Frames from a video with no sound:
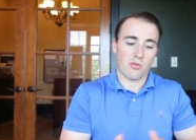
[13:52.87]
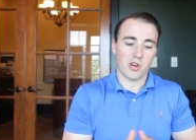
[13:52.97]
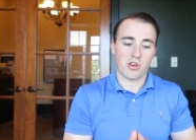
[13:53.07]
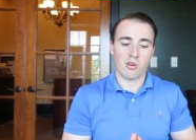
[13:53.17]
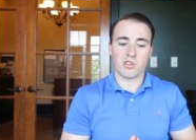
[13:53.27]
the
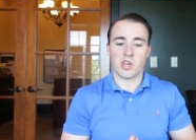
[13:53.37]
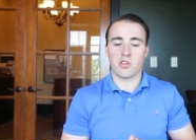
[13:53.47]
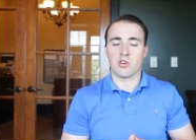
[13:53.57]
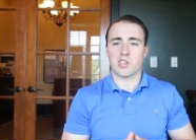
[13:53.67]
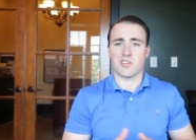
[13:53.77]
returns on
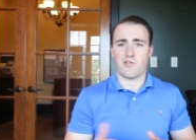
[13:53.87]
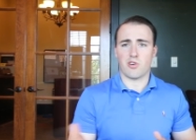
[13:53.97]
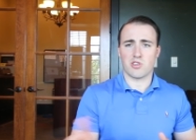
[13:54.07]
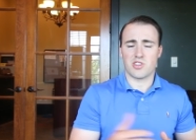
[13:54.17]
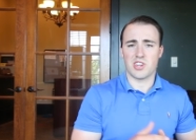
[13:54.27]
those as
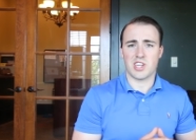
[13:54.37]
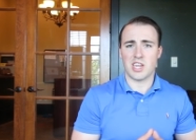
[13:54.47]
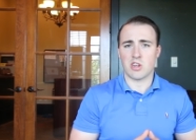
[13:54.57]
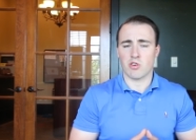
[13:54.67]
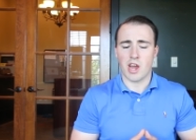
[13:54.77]
far as the
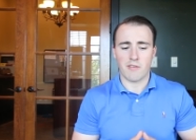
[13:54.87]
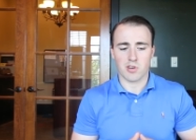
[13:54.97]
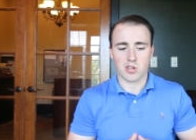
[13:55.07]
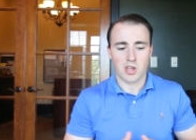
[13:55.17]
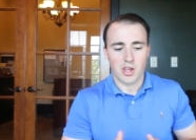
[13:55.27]
ten year
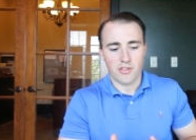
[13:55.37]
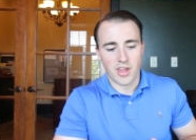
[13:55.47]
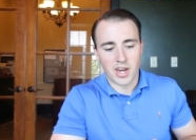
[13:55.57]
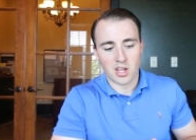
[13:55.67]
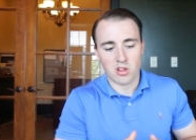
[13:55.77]
average,
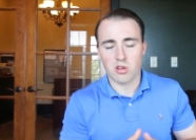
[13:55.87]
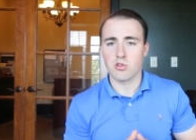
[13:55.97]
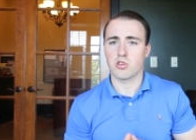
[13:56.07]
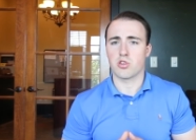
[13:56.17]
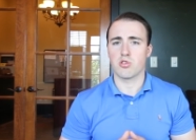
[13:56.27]
that
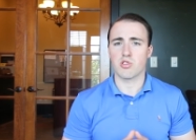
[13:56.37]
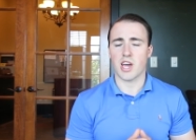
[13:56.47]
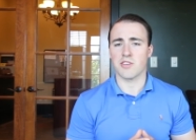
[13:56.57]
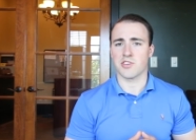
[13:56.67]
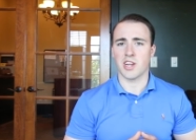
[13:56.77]
includes two
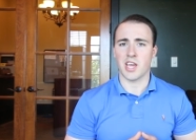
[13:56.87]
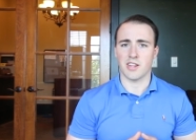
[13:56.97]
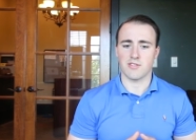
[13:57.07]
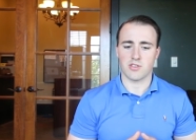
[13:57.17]
thousand eight.